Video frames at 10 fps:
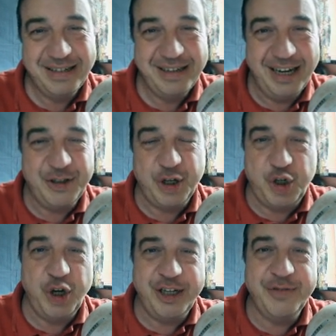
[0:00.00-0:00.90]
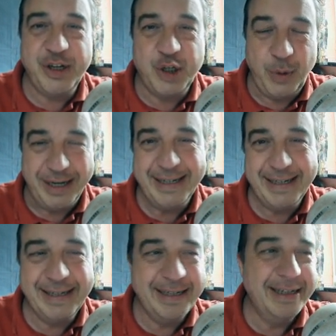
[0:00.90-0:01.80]
It's the Church of the Twit.
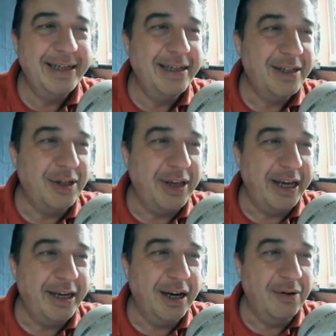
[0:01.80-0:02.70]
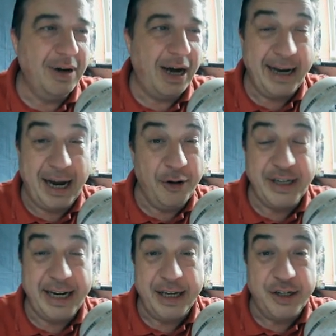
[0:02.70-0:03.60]
So there you go. I don't think
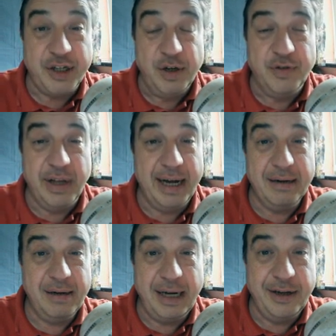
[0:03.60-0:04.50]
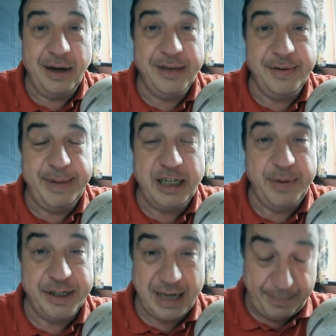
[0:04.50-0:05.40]
there's any excuse for that. I don't know, is it meant to be
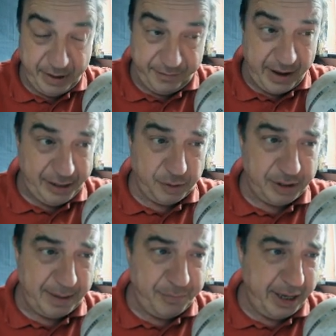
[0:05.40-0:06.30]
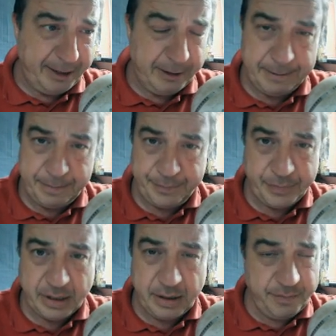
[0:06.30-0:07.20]
a slap in the face or something?
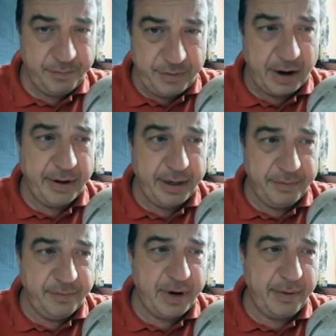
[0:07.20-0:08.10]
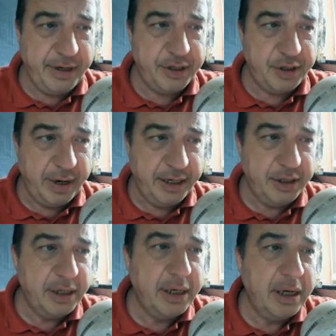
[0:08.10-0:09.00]
Very, very strange.
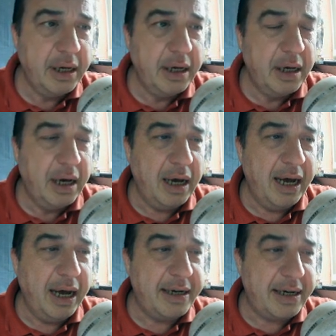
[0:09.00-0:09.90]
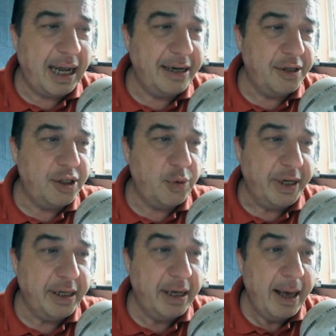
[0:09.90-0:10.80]
Llan
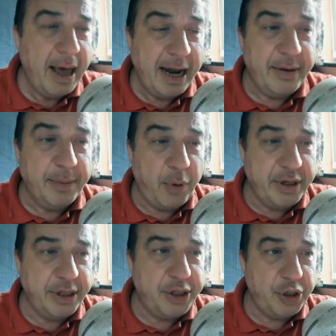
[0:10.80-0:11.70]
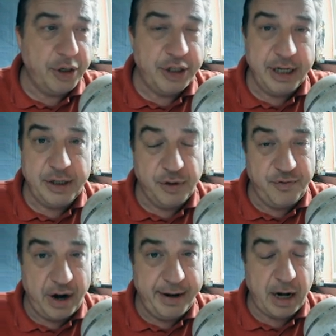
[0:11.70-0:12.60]
Twit. Anyway, the point of this church is it's
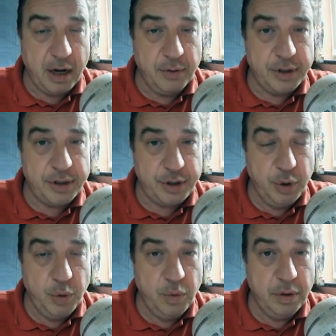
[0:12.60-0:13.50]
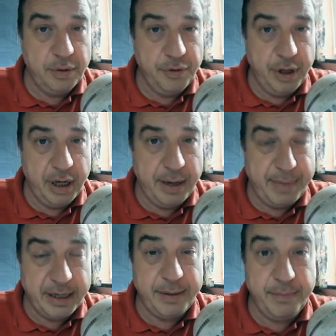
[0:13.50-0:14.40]
very close to the
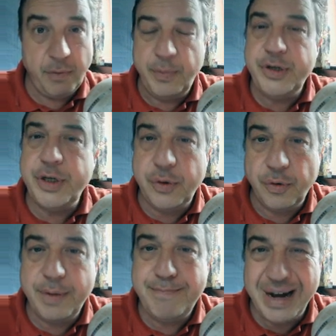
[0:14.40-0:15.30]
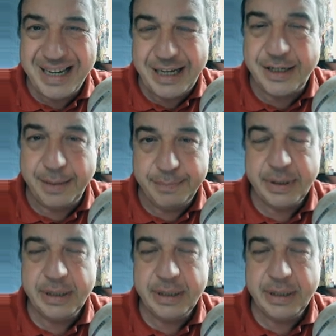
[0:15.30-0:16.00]
what we used to call the Monkey Tump.